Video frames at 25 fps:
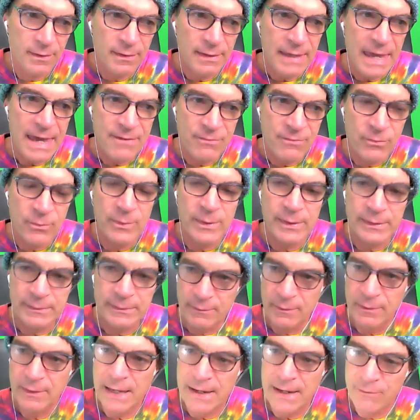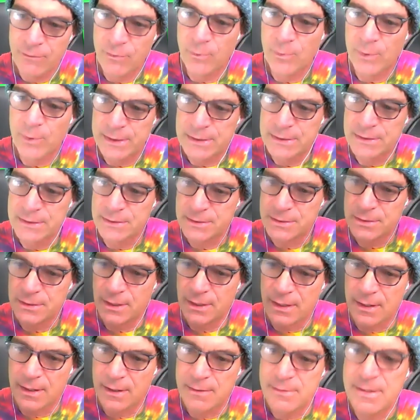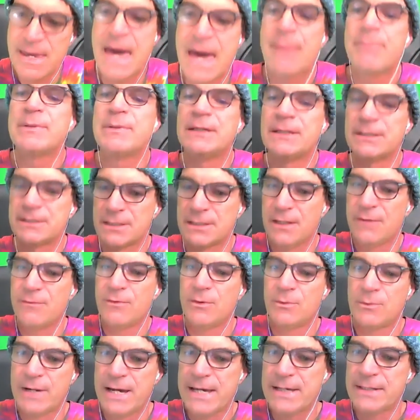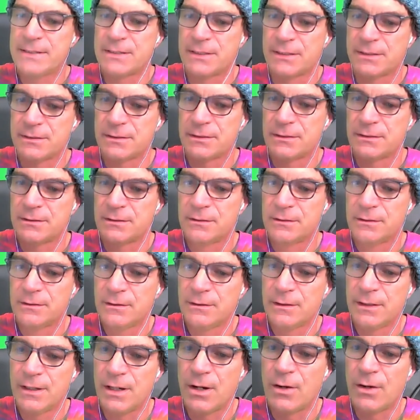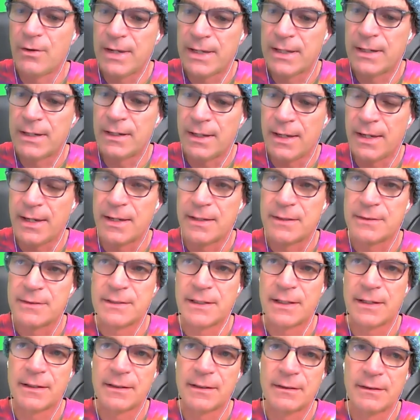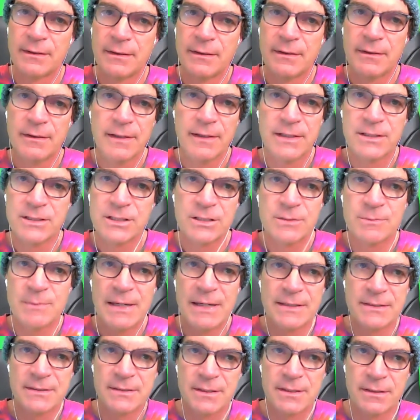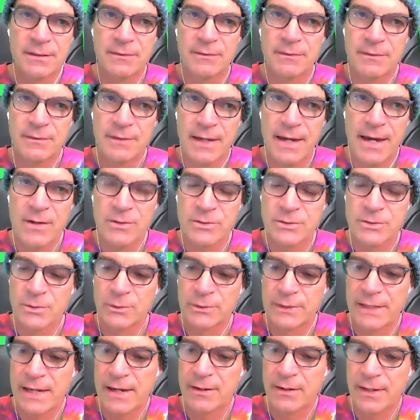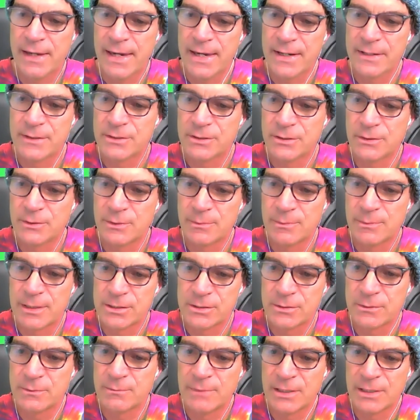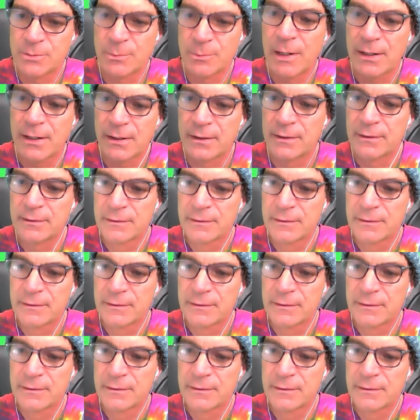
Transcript: everyone's happiness level raises, and it just makes the household attitude much better.